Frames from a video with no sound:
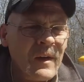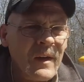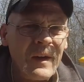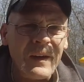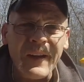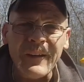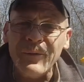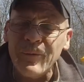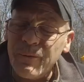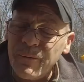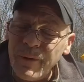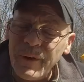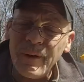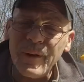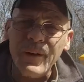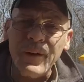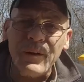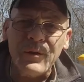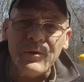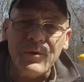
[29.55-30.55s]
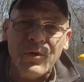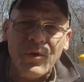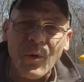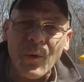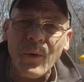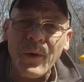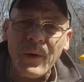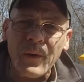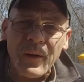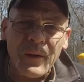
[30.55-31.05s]
and really
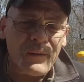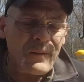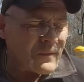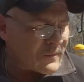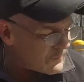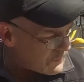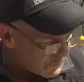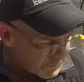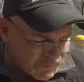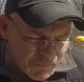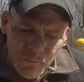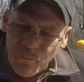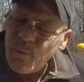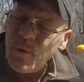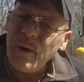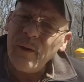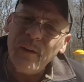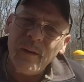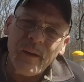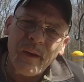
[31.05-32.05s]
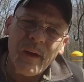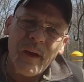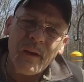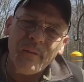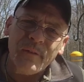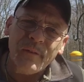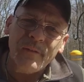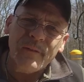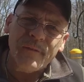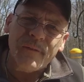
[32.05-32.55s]
enjoying it and really
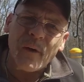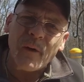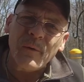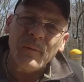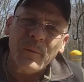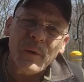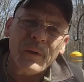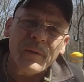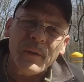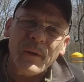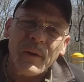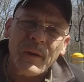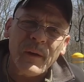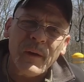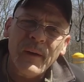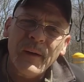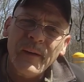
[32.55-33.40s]
having fun with it.